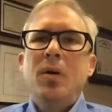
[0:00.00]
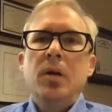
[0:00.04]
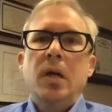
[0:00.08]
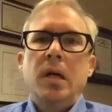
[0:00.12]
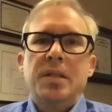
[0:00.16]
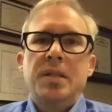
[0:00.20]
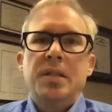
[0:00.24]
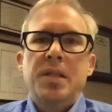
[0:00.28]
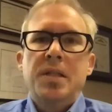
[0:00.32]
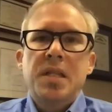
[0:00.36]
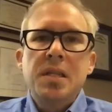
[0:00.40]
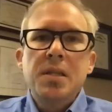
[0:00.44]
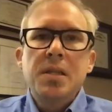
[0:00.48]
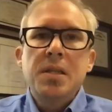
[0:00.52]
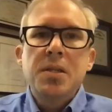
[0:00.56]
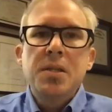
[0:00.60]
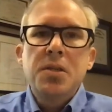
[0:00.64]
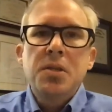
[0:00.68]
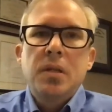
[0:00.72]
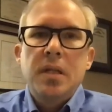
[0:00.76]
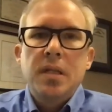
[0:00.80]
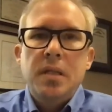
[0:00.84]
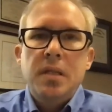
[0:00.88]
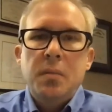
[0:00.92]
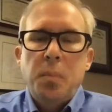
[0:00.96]
Well,
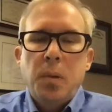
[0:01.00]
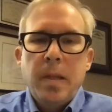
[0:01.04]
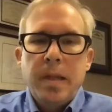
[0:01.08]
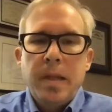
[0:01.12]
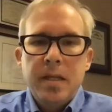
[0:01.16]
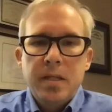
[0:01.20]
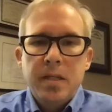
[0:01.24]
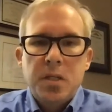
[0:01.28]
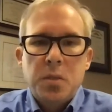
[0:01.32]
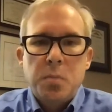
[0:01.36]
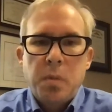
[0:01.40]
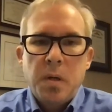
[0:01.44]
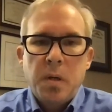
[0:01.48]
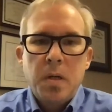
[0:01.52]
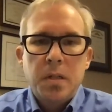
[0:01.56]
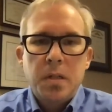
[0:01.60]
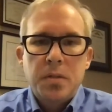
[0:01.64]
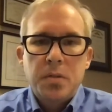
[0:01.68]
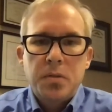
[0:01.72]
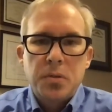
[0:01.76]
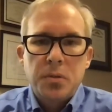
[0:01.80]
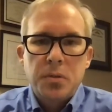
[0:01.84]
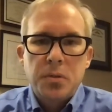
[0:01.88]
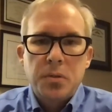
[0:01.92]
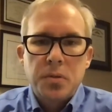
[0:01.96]
essentially, the plan
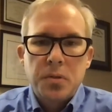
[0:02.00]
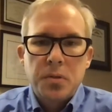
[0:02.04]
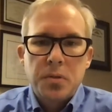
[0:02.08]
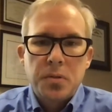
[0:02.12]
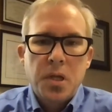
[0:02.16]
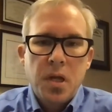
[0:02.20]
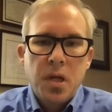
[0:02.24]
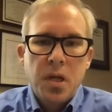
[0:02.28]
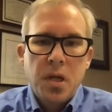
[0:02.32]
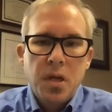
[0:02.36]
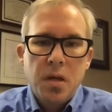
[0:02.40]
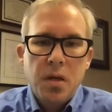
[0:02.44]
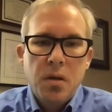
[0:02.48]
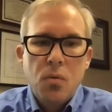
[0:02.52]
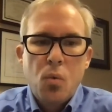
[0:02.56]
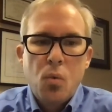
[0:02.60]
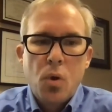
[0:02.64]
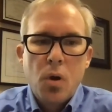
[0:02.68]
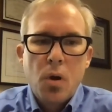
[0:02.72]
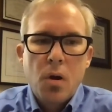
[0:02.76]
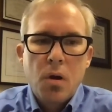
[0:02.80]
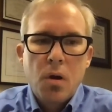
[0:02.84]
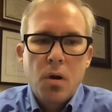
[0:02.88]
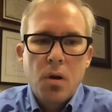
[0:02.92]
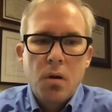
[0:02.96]
sponsors
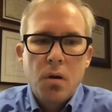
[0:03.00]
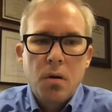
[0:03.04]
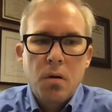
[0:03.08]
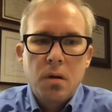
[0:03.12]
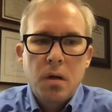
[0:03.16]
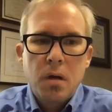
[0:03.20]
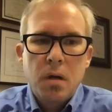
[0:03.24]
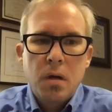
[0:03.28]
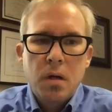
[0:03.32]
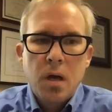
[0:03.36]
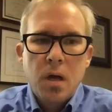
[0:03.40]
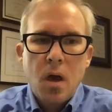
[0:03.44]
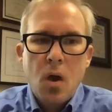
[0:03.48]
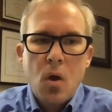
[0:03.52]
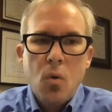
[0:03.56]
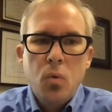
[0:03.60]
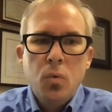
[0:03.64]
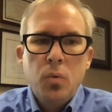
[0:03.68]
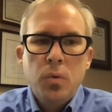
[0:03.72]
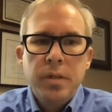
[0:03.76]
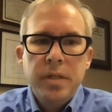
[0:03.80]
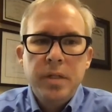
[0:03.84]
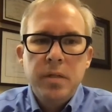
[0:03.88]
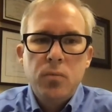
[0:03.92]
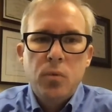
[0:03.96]
were
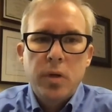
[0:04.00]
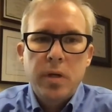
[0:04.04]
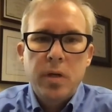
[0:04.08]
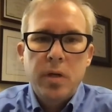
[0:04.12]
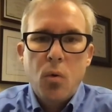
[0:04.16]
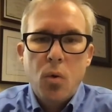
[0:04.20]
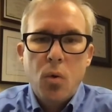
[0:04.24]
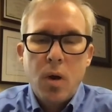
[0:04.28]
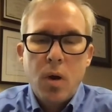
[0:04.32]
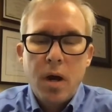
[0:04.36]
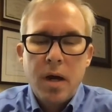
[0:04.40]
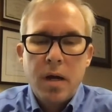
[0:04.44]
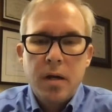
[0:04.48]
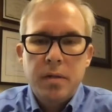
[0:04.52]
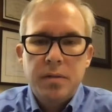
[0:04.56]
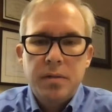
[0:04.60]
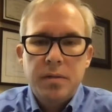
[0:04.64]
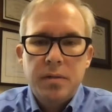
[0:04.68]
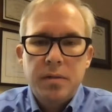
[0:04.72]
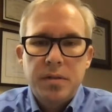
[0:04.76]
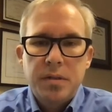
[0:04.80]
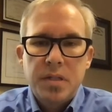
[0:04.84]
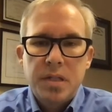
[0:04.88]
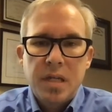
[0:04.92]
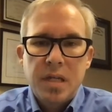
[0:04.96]
only
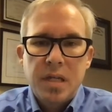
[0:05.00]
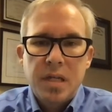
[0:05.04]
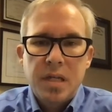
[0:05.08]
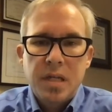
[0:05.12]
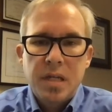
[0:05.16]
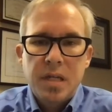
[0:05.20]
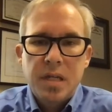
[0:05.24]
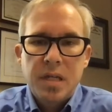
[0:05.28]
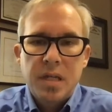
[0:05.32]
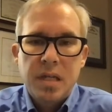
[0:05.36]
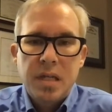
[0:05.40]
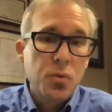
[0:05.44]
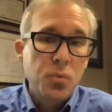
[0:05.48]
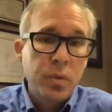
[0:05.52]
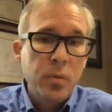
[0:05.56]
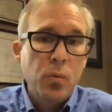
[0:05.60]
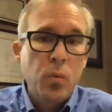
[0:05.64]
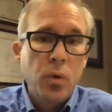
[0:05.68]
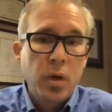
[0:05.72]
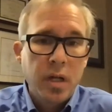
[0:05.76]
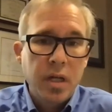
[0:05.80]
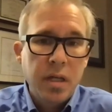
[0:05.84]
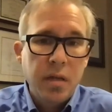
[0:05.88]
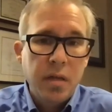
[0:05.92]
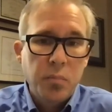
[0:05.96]
required to say,
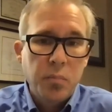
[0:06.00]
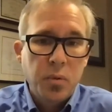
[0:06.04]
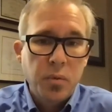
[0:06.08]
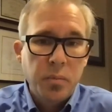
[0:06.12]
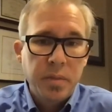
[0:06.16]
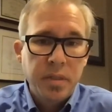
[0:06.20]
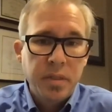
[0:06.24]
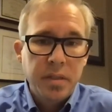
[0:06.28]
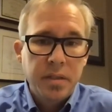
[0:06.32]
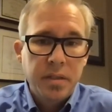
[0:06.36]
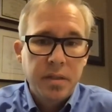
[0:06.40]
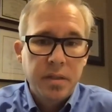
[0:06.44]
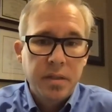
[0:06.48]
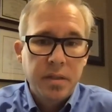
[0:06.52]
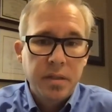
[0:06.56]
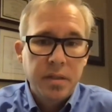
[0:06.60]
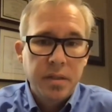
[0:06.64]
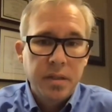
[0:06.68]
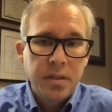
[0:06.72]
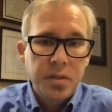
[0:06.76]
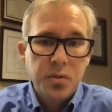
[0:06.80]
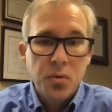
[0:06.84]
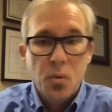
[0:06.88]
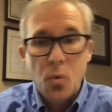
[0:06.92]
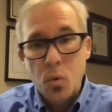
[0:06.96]
yes, we want to
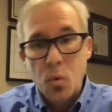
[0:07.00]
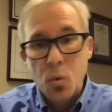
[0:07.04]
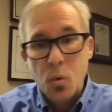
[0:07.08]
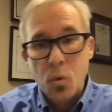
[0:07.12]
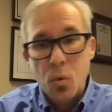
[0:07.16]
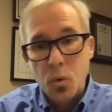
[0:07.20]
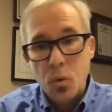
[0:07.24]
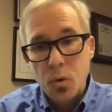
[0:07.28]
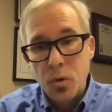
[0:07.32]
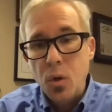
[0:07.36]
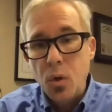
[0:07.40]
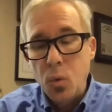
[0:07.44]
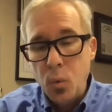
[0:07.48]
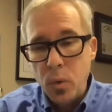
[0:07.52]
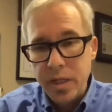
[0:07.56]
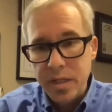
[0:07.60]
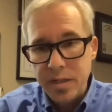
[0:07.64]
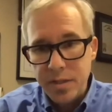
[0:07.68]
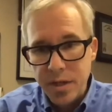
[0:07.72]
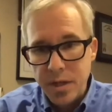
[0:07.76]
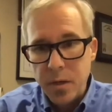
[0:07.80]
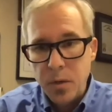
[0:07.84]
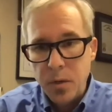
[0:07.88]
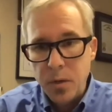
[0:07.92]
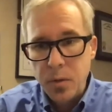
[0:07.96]
implement this, or
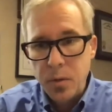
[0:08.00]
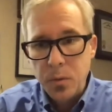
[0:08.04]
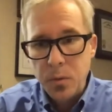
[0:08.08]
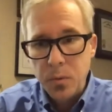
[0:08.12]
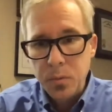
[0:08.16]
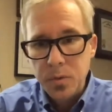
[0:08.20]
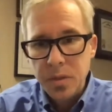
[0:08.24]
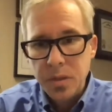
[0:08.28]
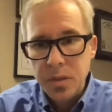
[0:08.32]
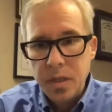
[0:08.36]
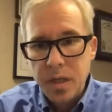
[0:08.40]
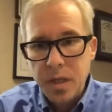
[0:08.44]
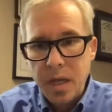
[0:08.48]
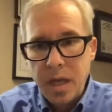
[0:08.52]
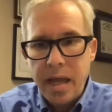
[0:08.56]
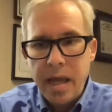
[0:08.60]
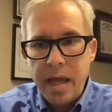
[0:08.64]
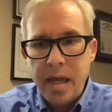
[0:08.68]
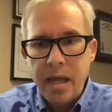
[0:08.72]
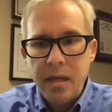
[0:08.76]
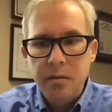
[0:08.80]
no, we don't.